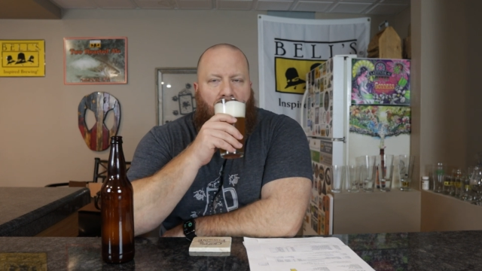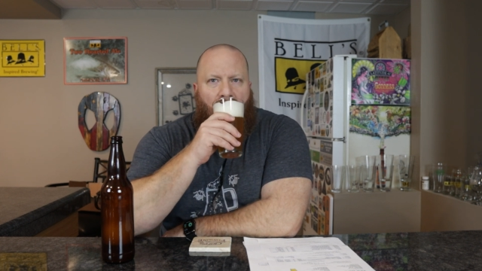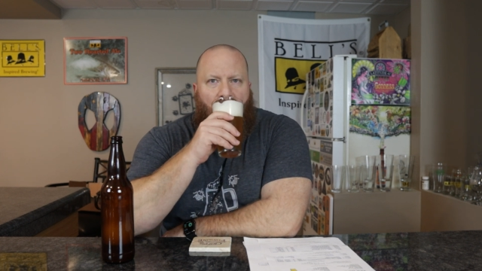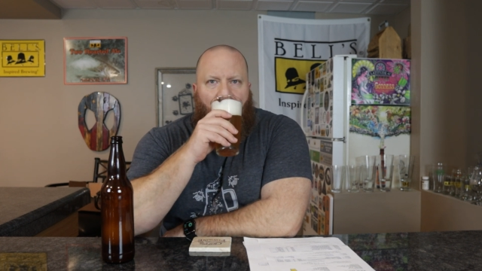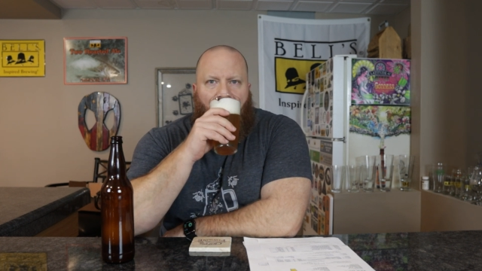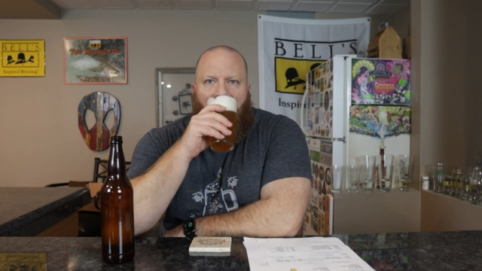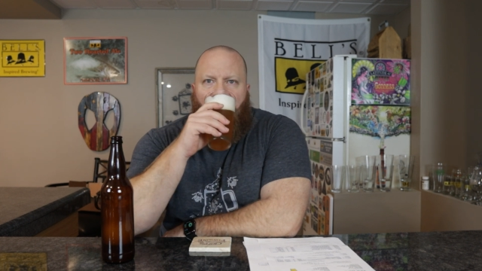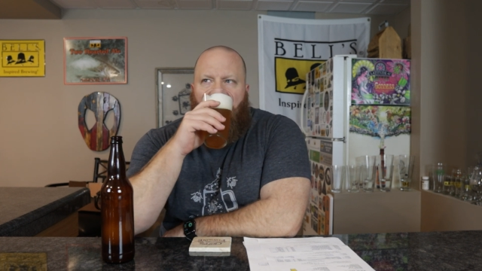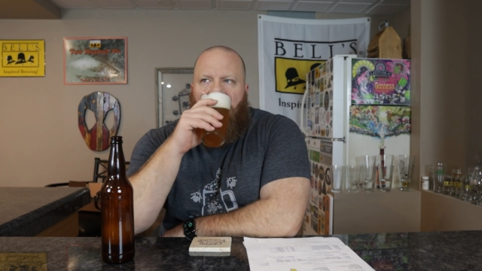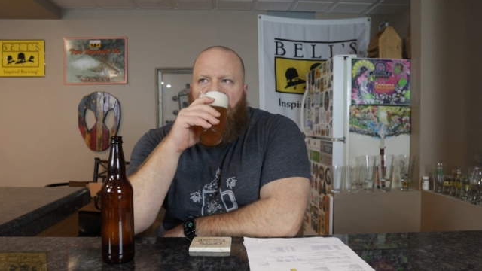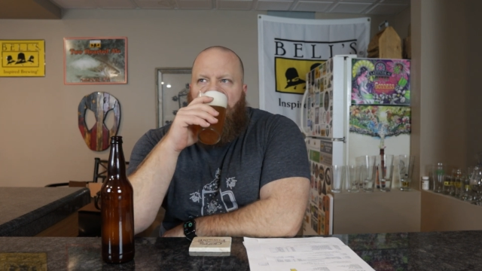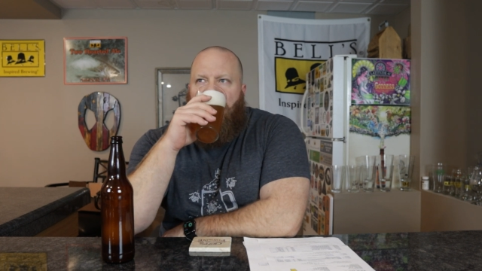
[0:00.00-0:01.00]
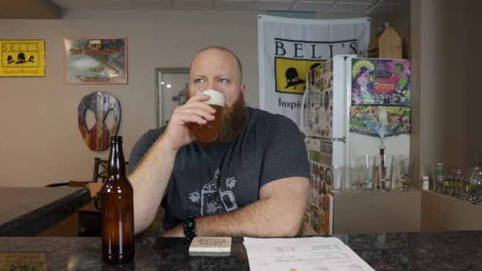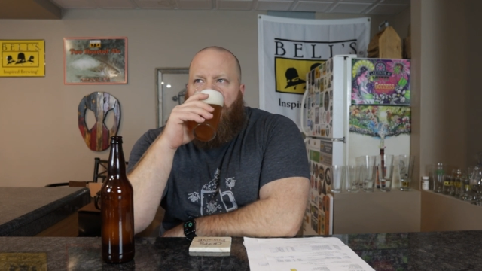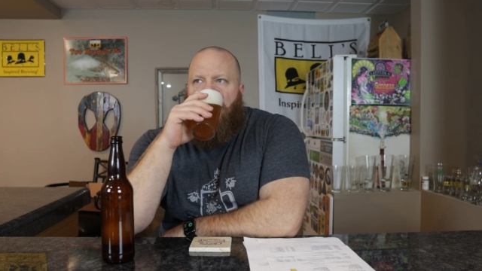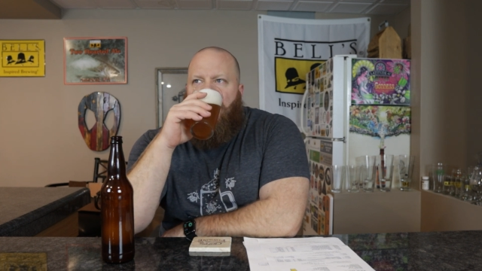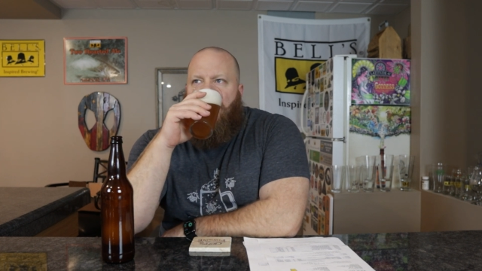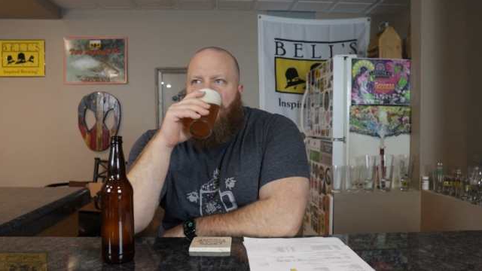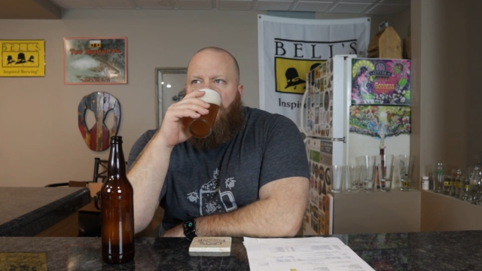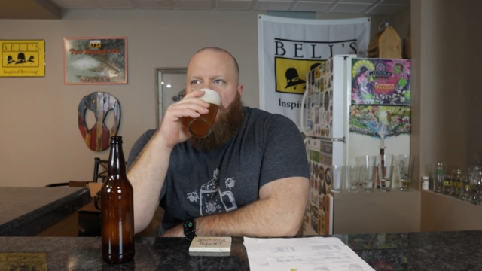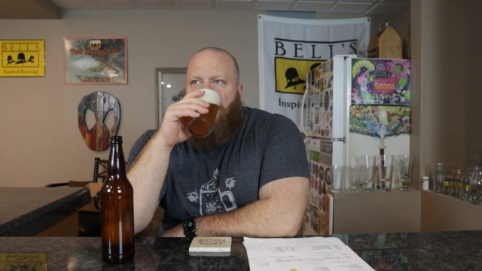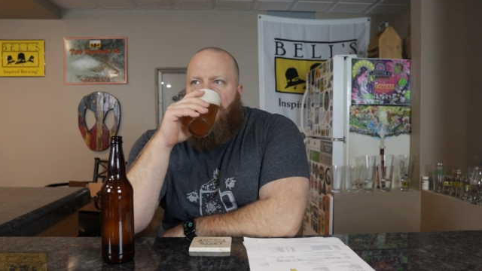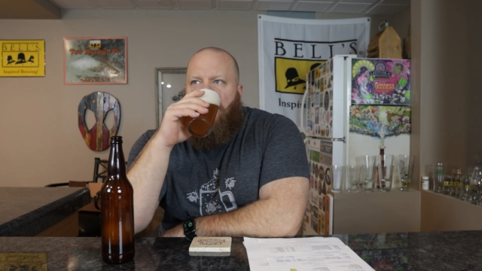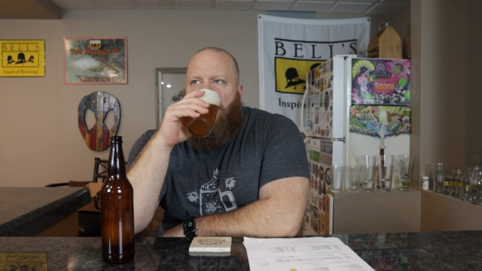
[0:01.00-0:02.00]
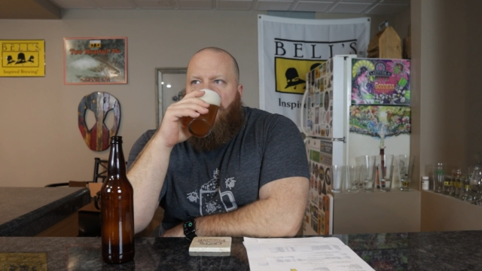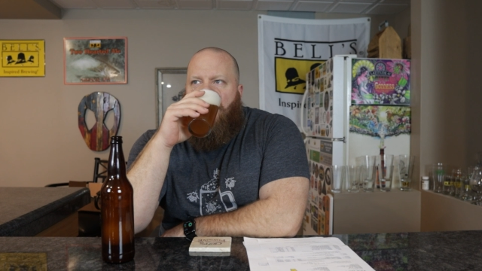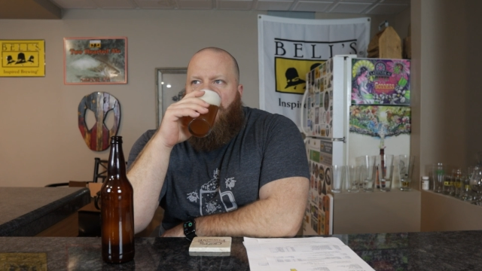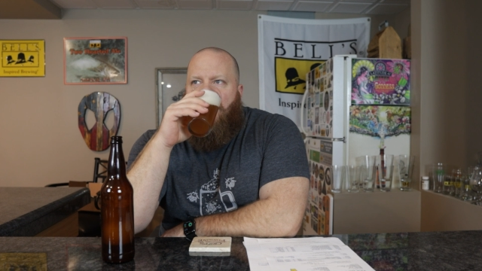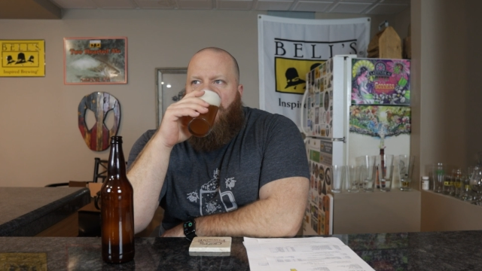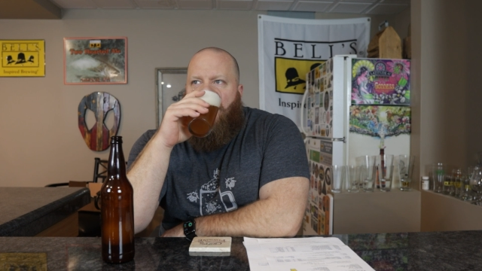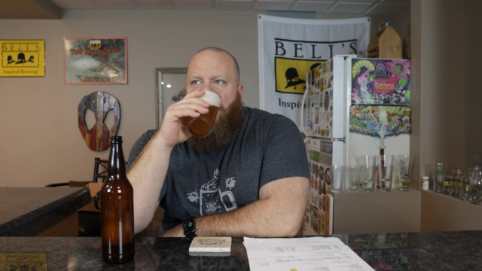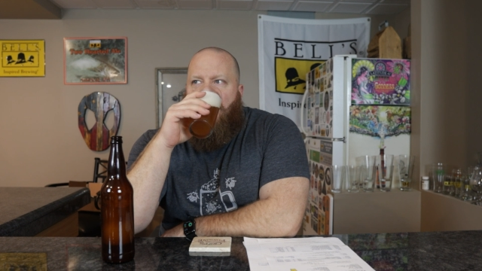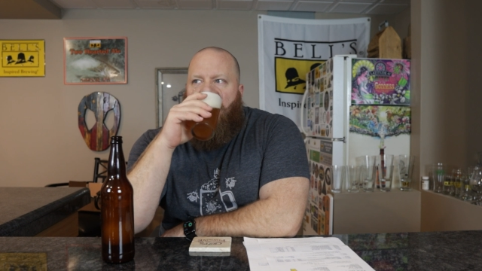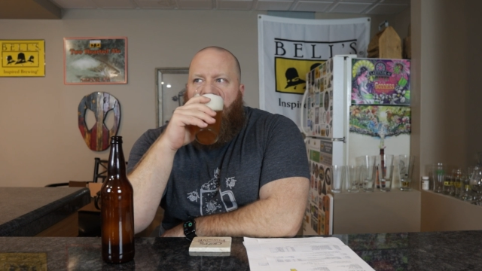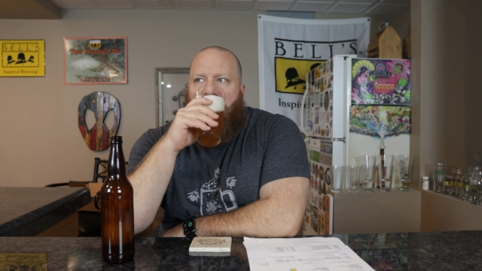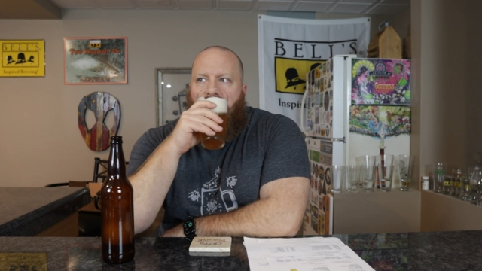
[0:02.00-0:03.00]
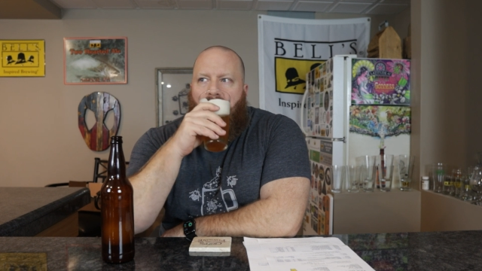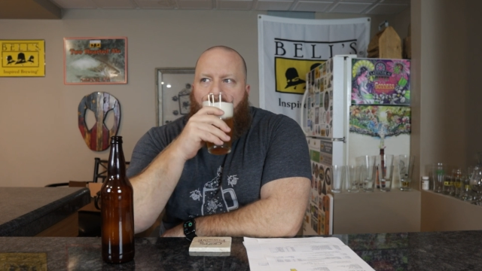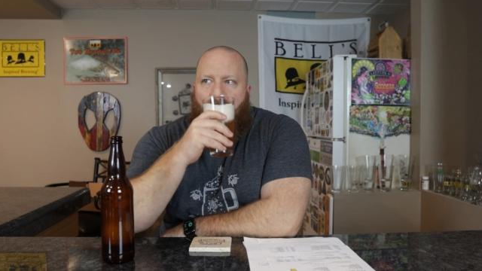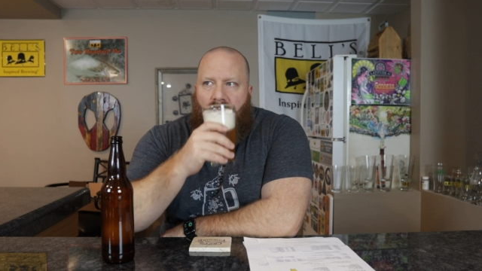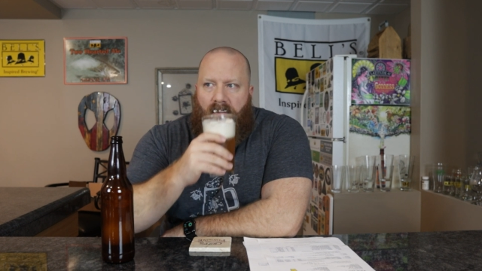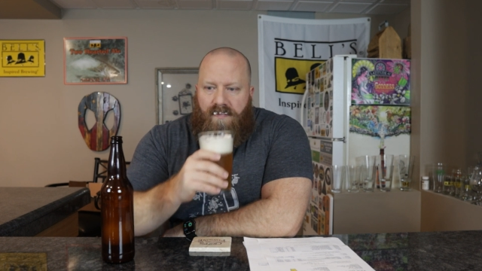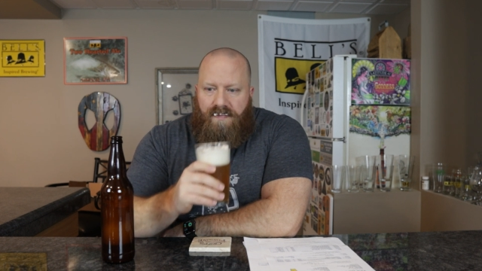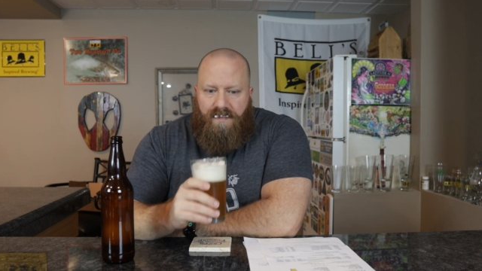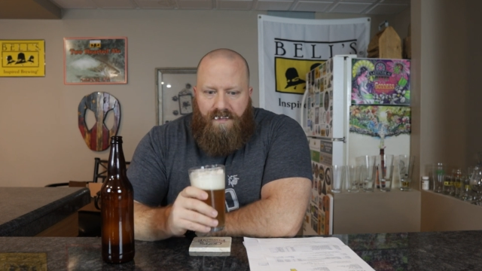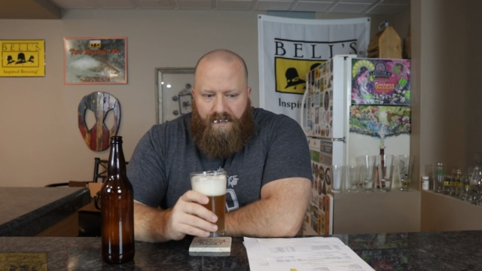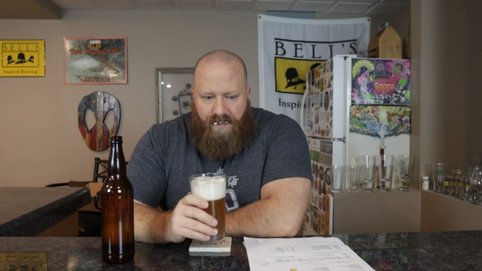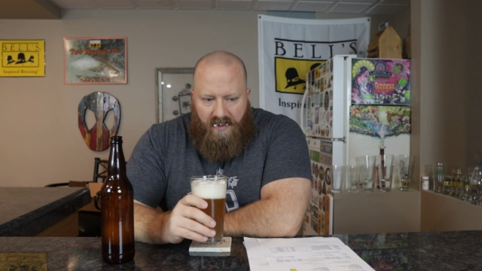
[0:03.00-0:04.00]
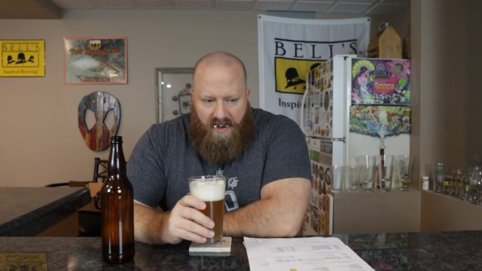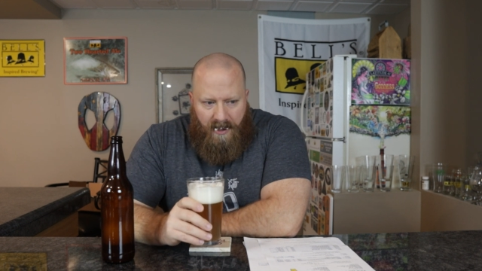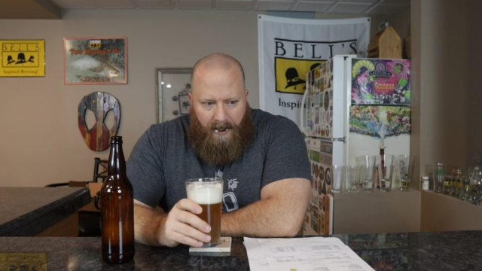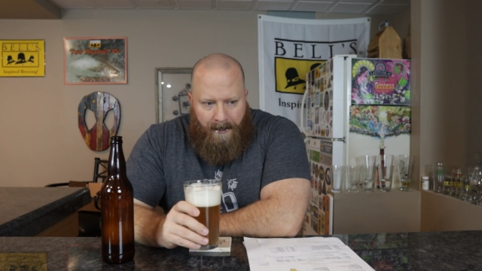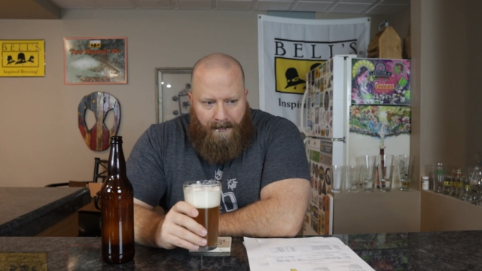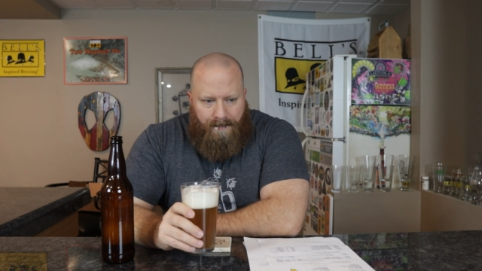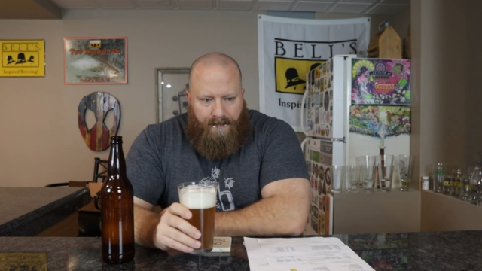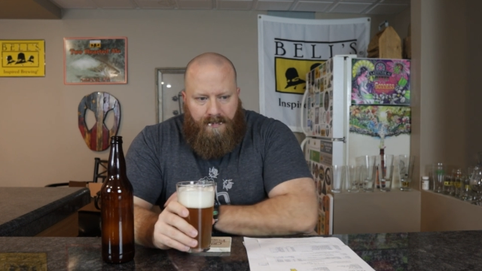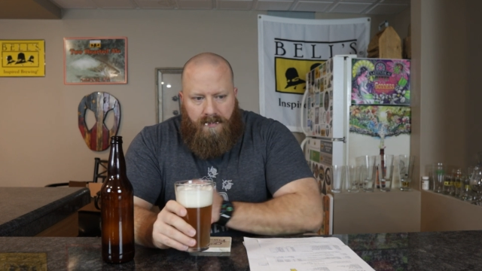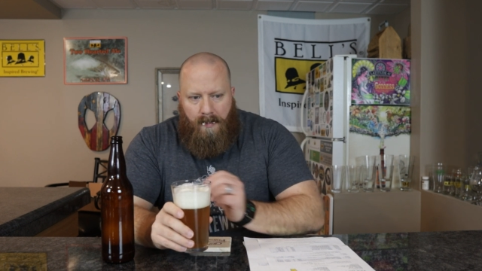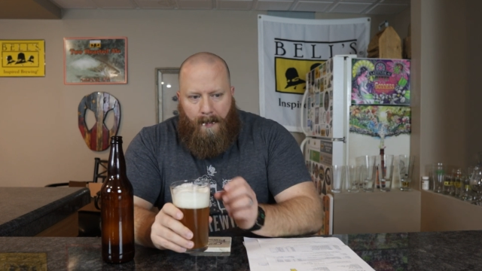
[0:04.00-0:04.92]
Nobody speaks.